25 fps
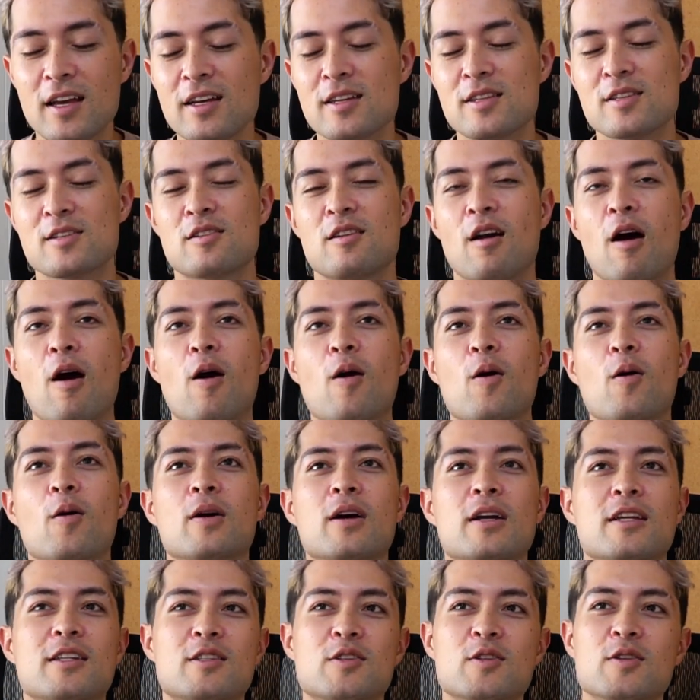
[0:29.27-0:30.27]

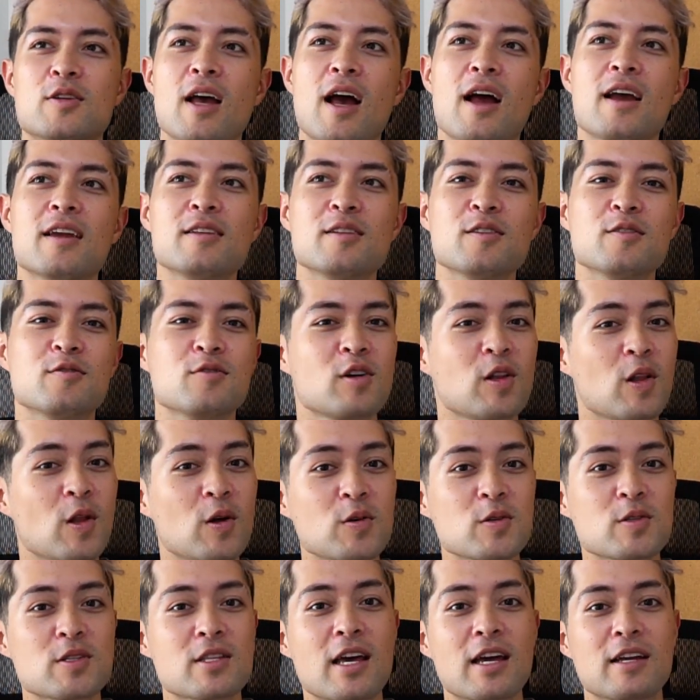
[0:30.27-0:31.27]
So to kind of
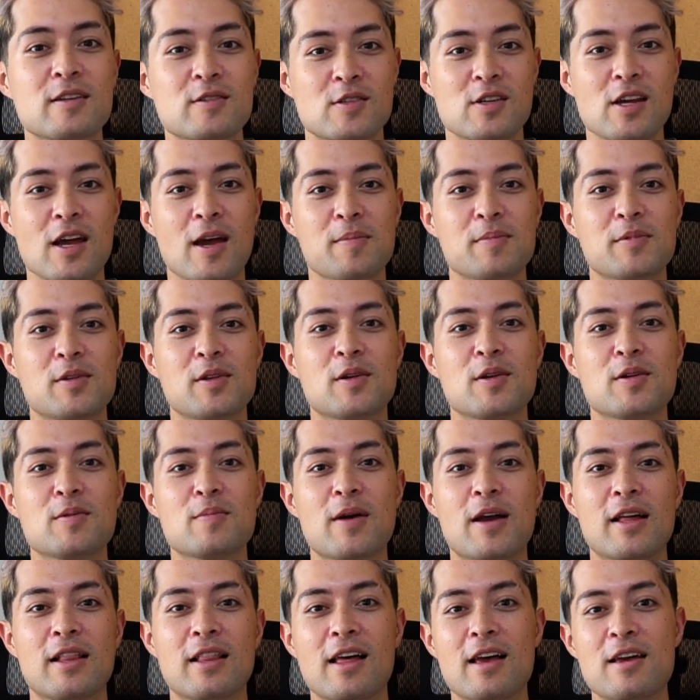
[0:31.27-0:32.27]
close that chapter in
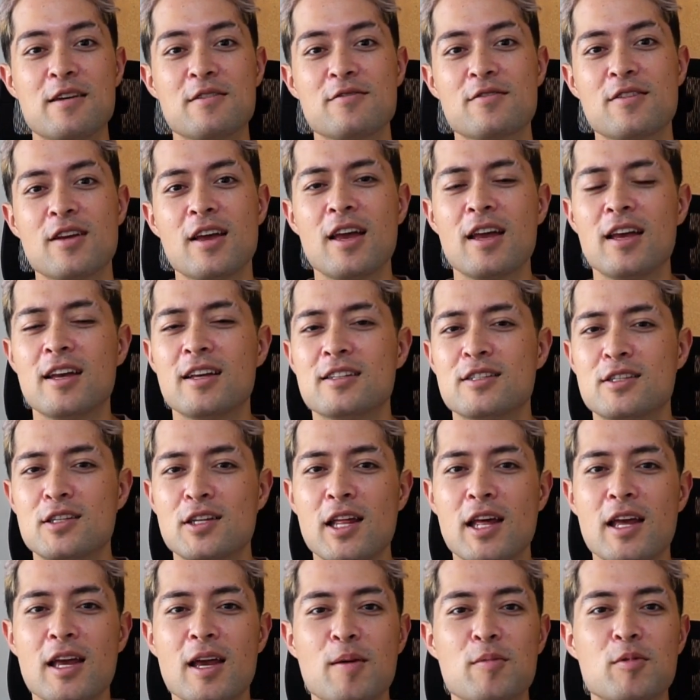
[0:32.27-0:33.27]
my life,
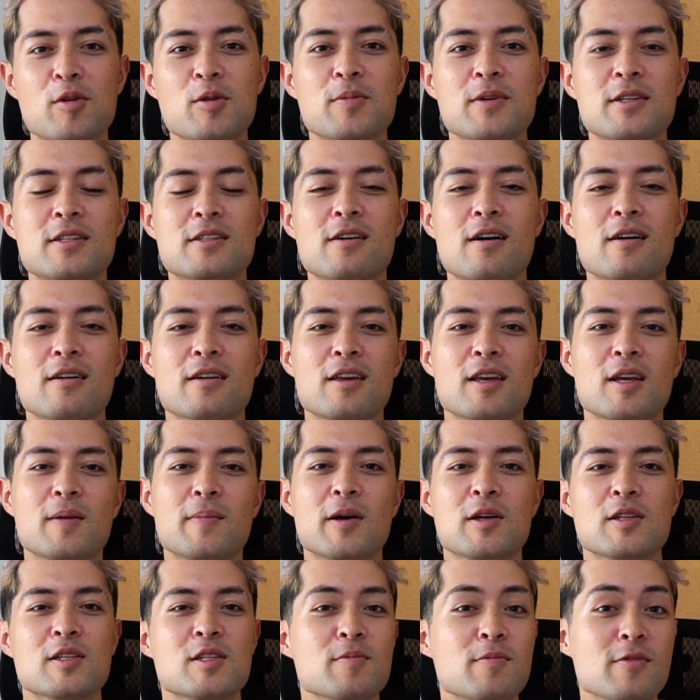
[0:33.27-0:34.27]
today I'm going to be talking
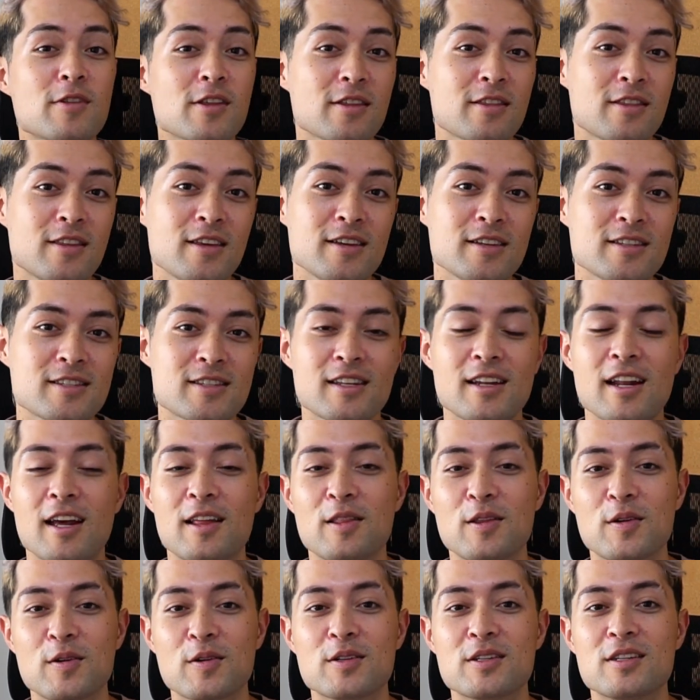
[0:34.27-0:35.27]
about some of the things that I
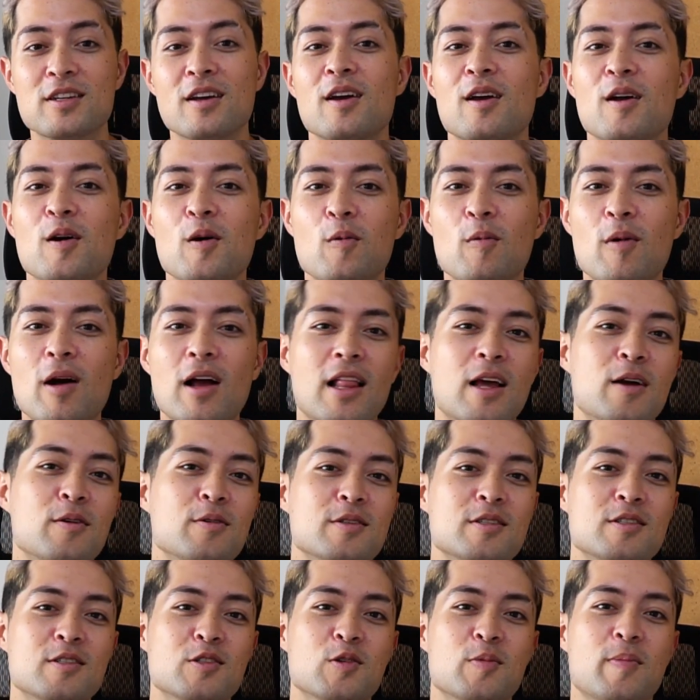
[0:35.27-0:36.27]
learned while I
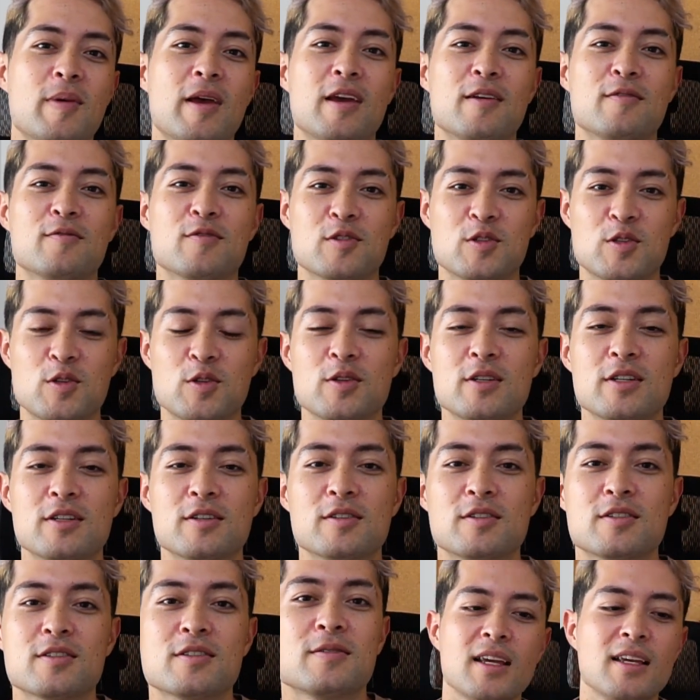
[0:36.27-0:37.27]
was in Japan for 2
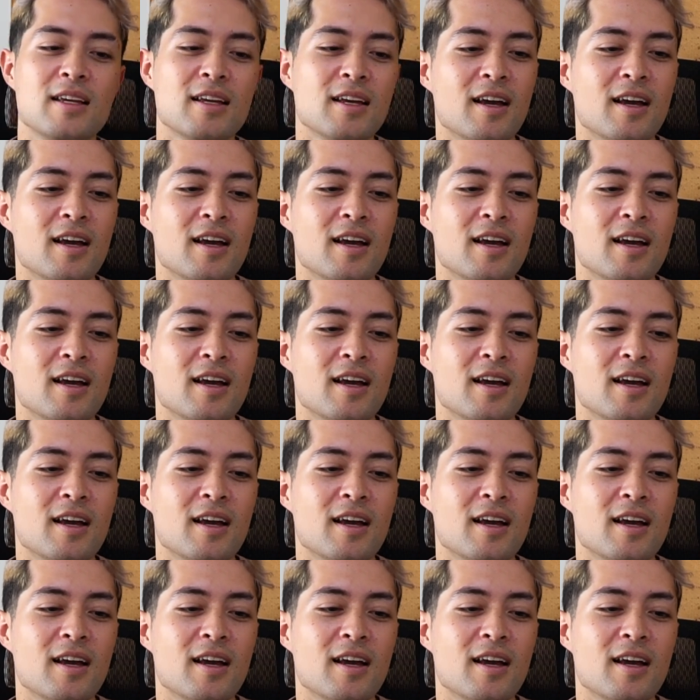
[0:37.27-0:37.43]
years.